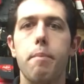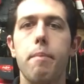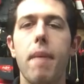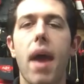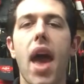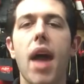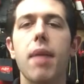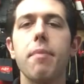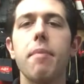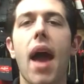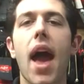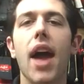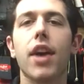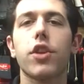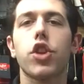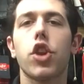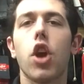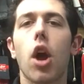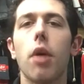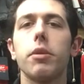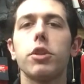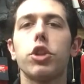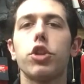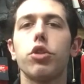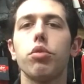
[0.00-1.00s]
Mad Max
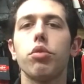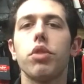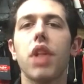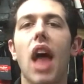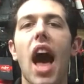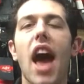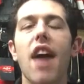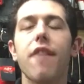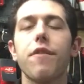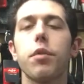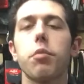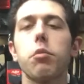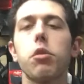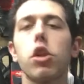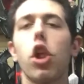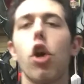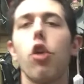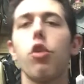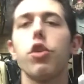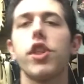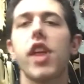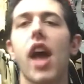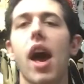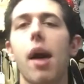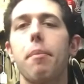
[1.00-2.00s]
coming to you live from
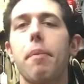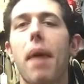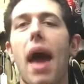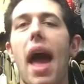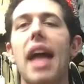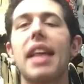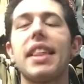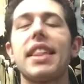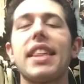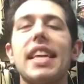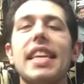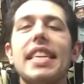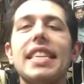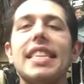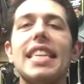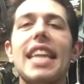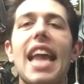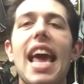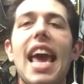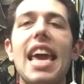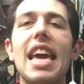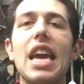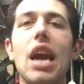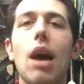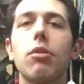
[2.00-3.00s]
Closeout Bats, and
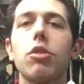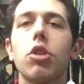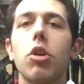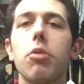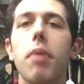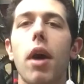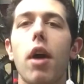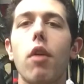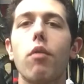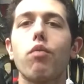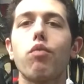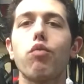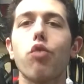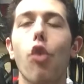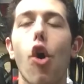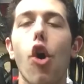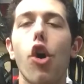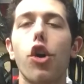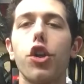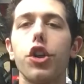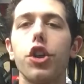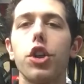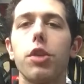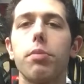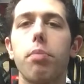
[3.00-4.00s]
today I'm talking about
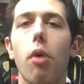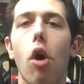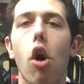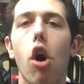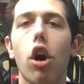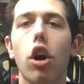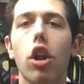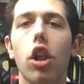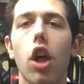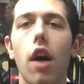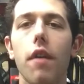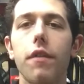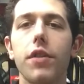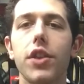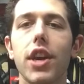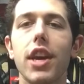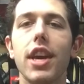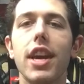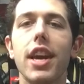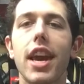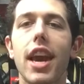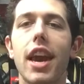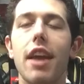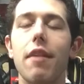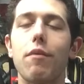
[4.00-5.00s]
Rawlings ball gloves,
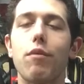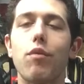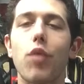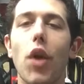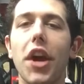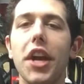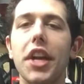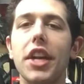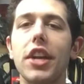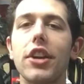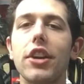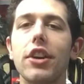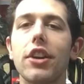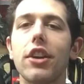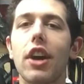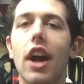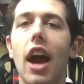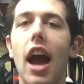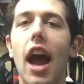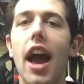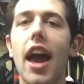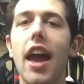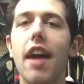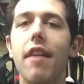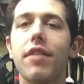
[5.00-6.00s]
and right here
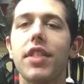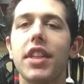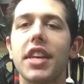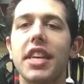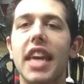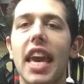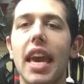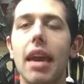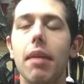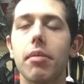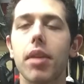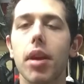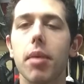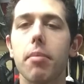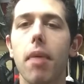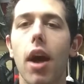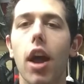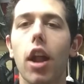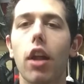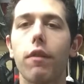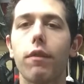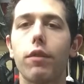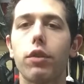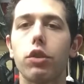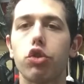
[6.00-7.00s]
I have the game day
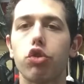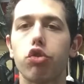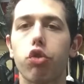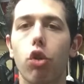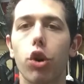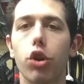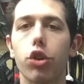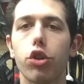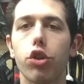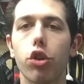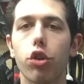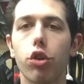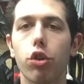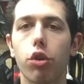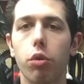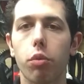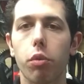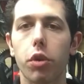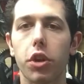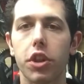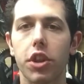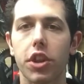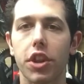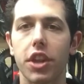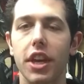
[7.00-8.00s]
model for Troy
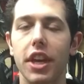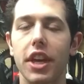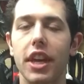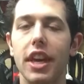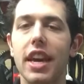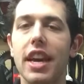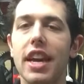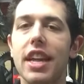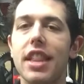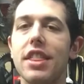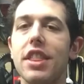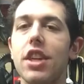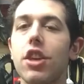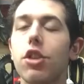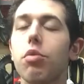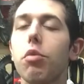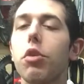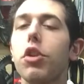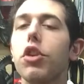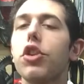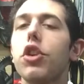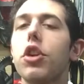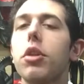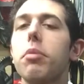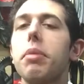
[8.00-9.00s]
Tulowitzki. This
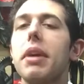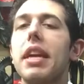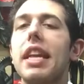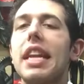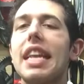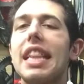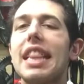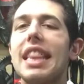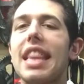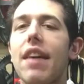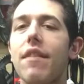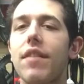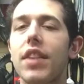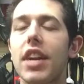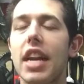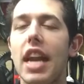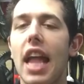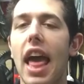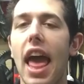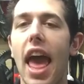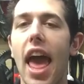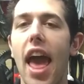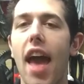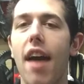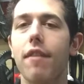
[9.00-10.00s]
one is going to be an
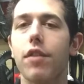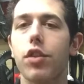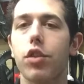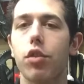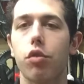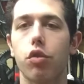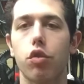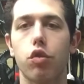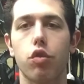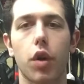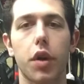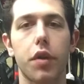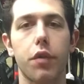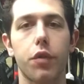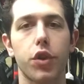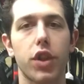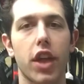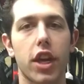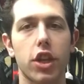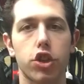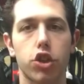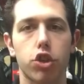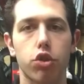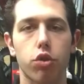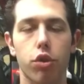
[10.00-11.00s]
11.5, so it's great for
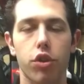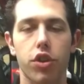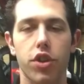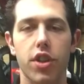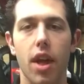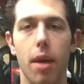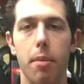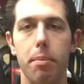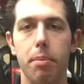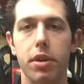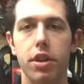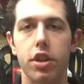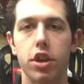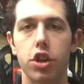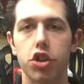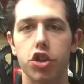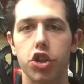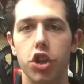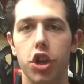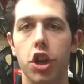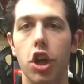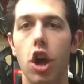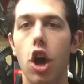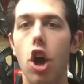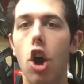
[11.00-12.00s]
that shortstop
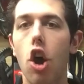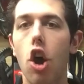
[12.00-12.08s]
position.